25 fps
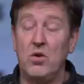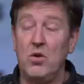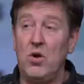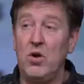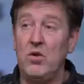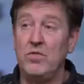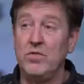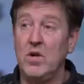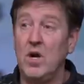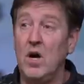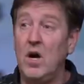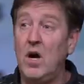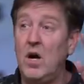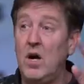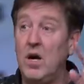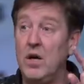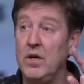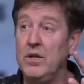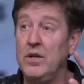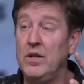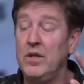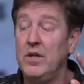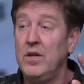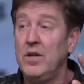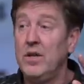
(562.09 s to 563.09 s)
law of
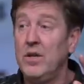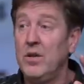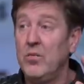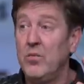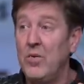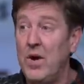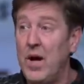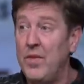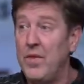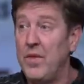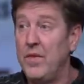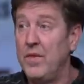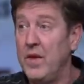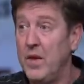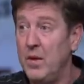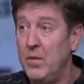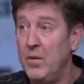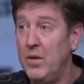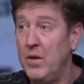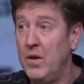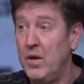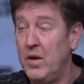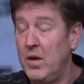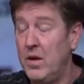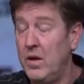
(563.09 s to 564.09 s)
God rather
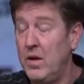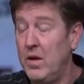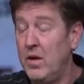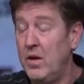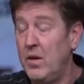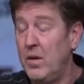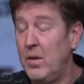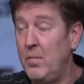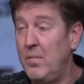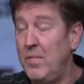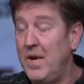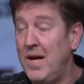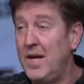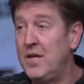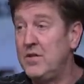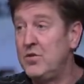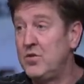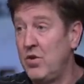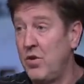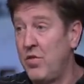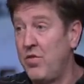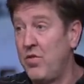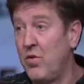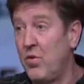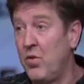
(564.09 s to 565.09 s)
than a, a
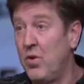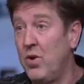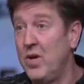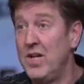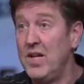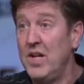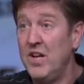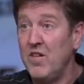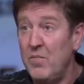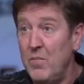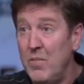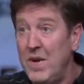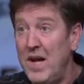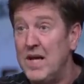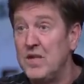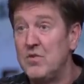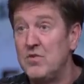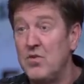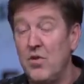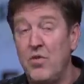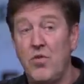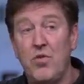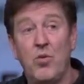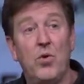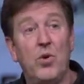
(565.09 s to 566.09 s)
man's authority, if
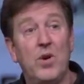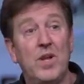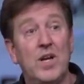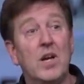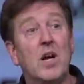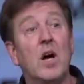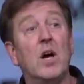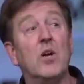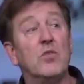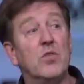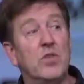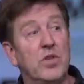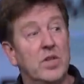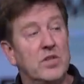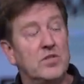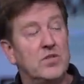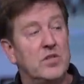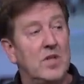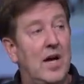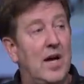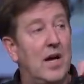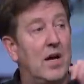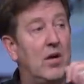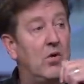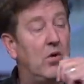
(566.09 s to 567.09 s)
man's authority contradicts
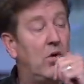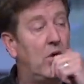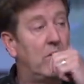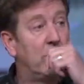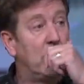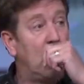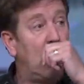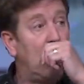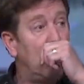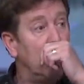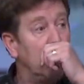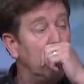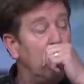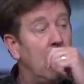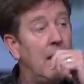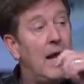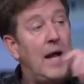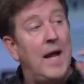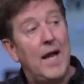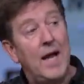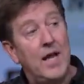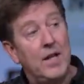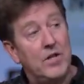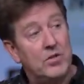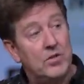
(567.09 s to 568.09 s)
the higher law of God.
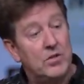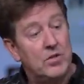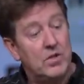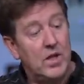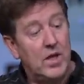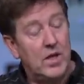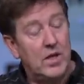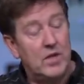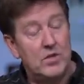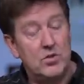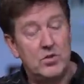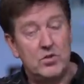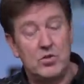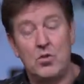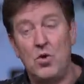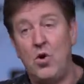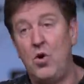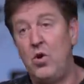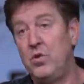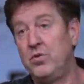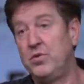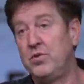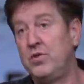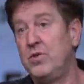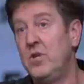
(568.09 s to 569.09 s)
And, and
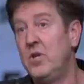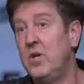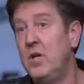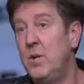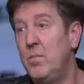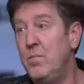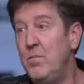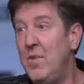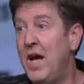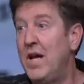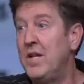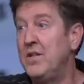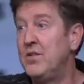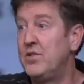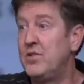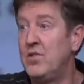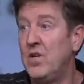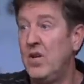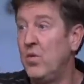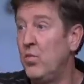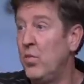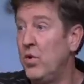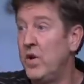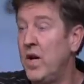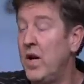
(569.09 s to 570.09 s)
Saul's men
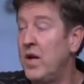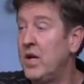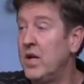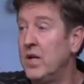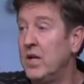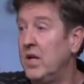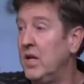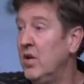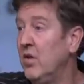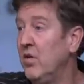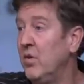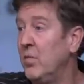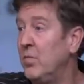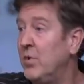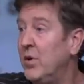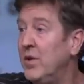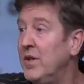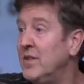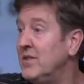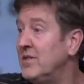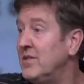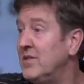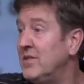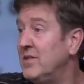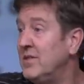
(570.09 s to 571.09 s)
said, we're not going to kill the
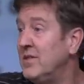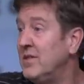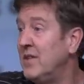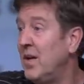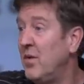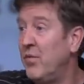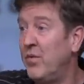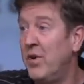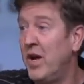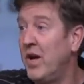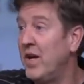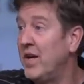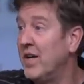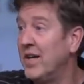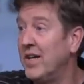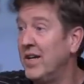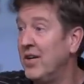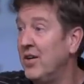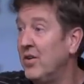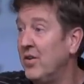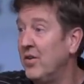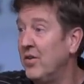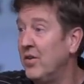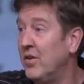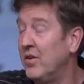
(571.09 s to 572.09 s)
priest, and we're not going to
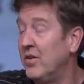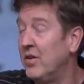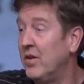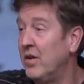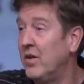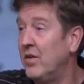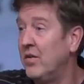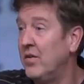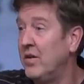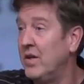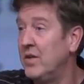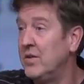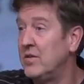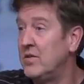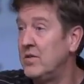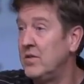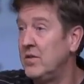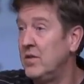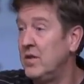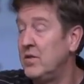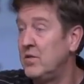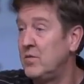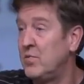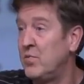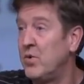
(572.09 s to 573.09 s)
kill the, his,
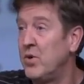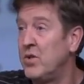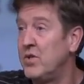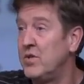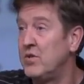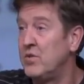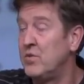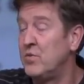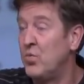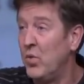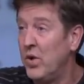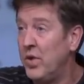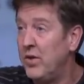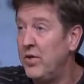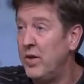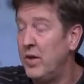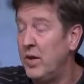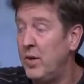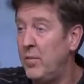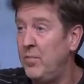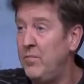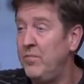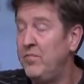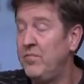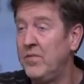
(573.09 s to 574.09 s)
his priests with
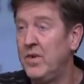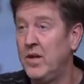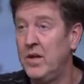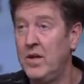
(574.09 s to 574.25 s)
him.